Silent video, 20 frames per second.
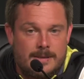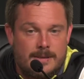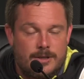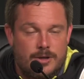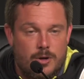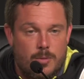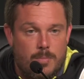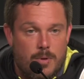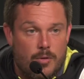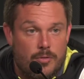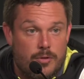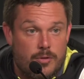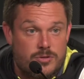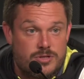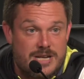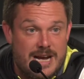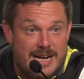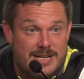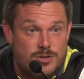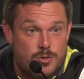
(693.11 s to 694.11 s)
You know, both
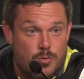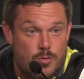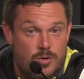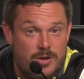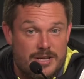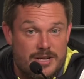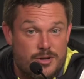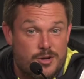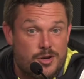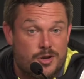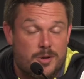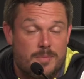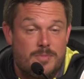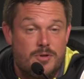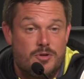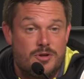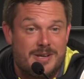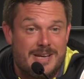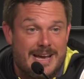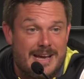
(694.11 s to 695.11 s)
those guys are really good
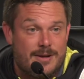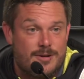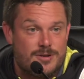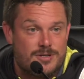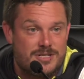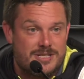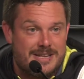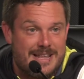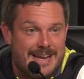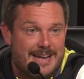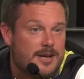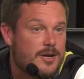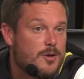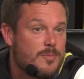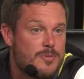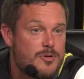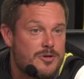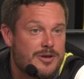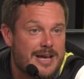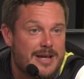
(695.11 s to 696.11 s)
communicators, and they can
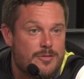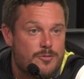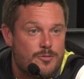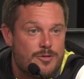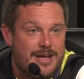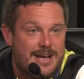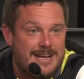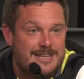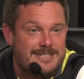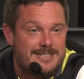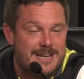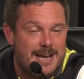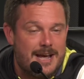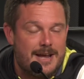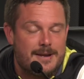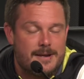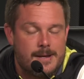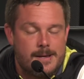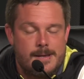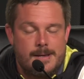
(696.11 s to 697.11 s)
communicate through the
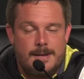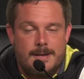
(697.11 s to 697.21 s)
headset